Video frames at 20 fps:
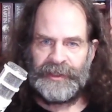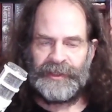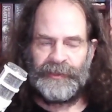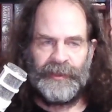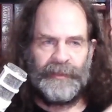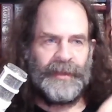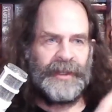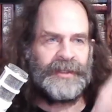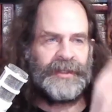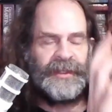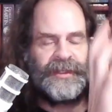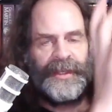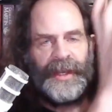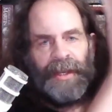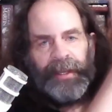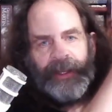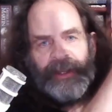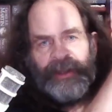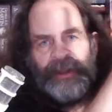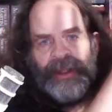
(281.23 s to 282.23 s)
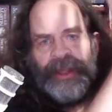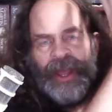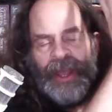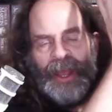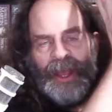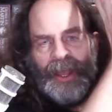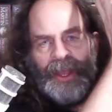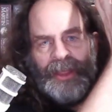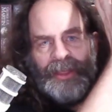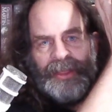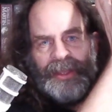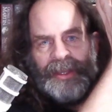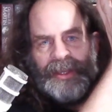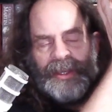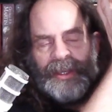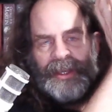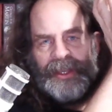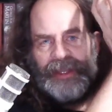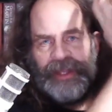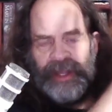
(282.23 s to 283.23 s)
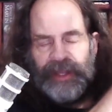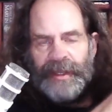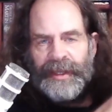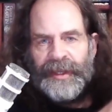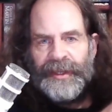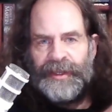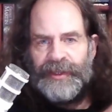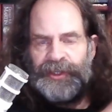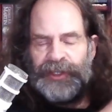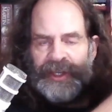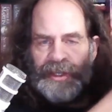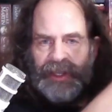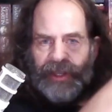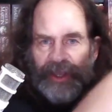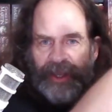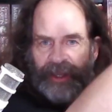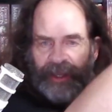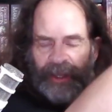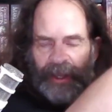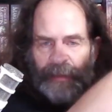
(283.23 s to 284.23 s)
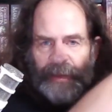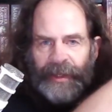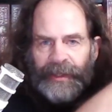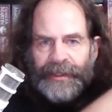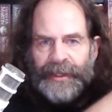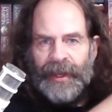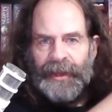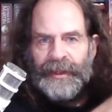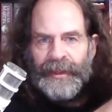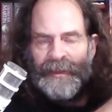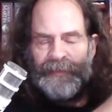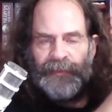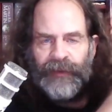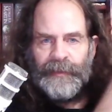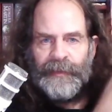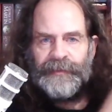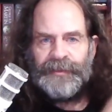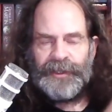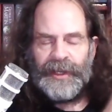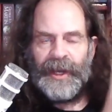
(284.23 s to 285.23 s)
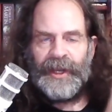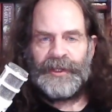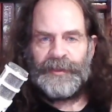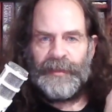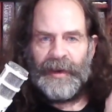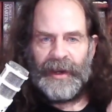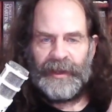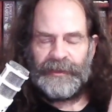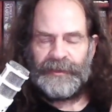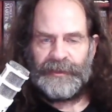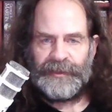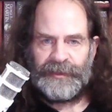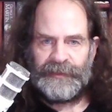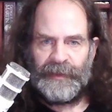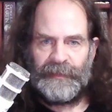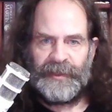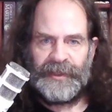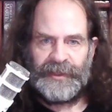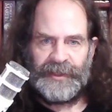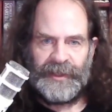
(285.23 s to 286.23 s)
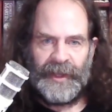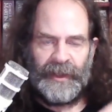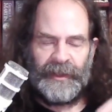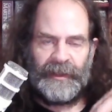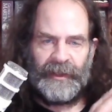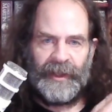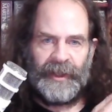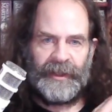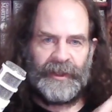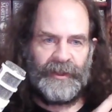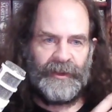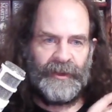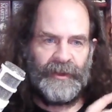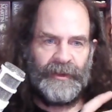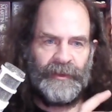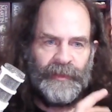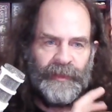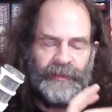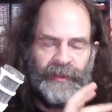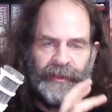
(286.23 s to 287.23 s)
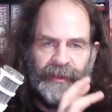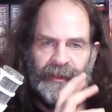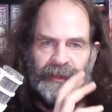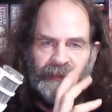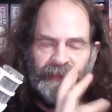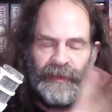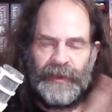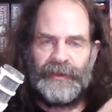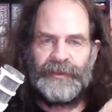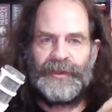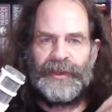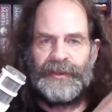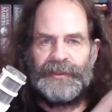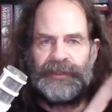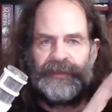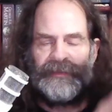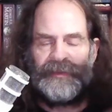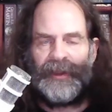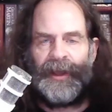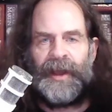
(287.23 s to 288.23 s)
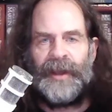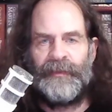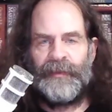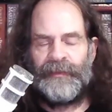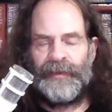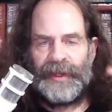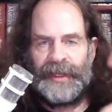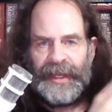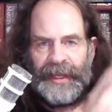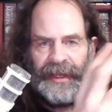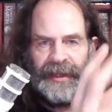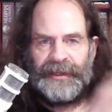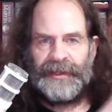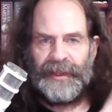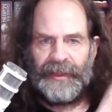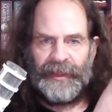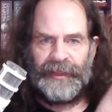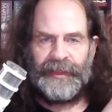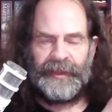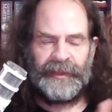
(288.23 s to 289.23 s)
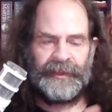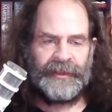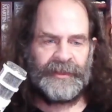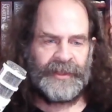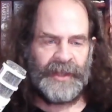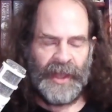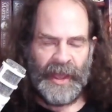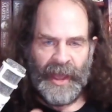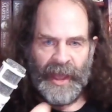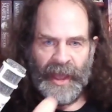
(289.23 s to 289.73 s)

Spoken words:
So we're basically taken the kinetic energy coming down in the form of charged particles from the sun, like, we've got the photons of light, we've got heat and other things,